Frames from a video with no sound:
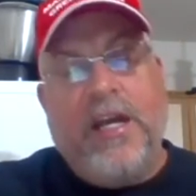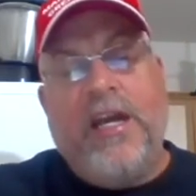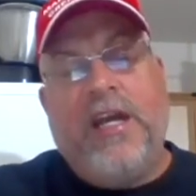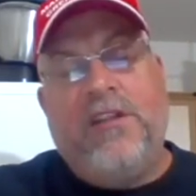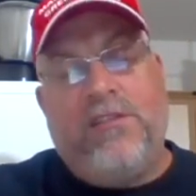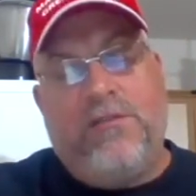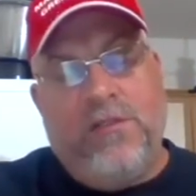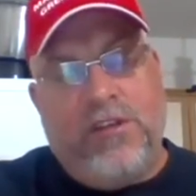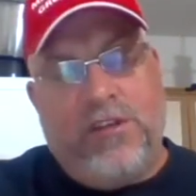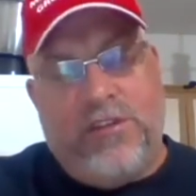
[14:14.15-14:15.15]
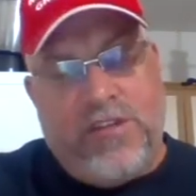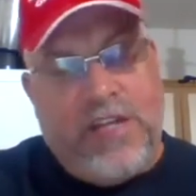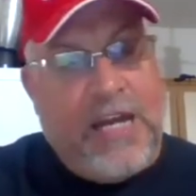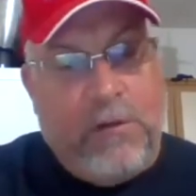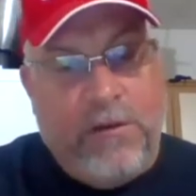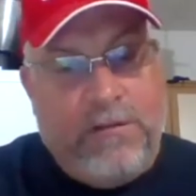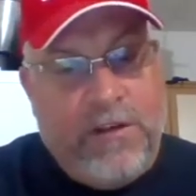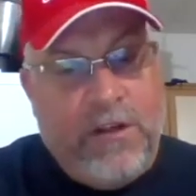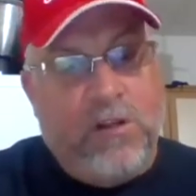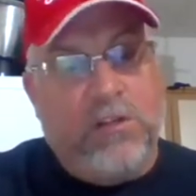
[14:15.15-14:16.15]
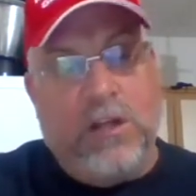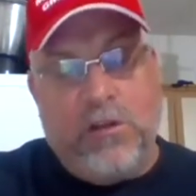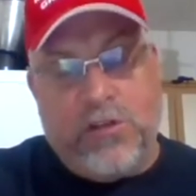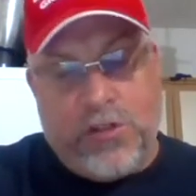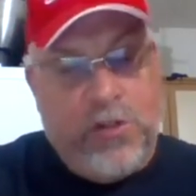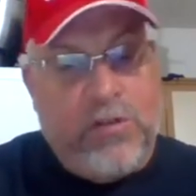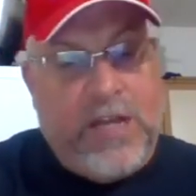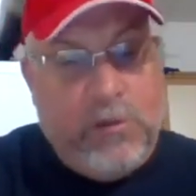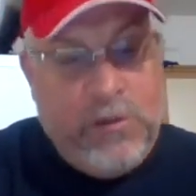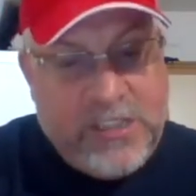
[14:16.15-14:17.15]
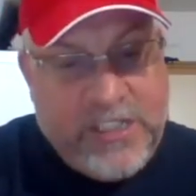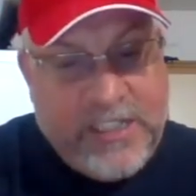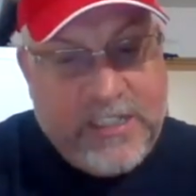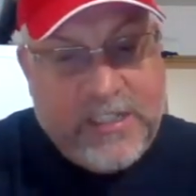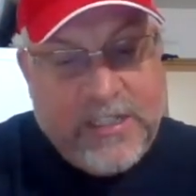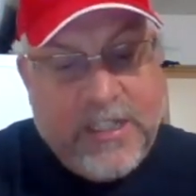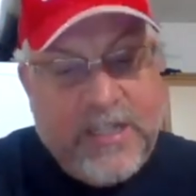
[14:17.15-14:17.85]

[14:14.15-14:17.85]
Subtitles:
and say how we feel, tell the truth how we see it,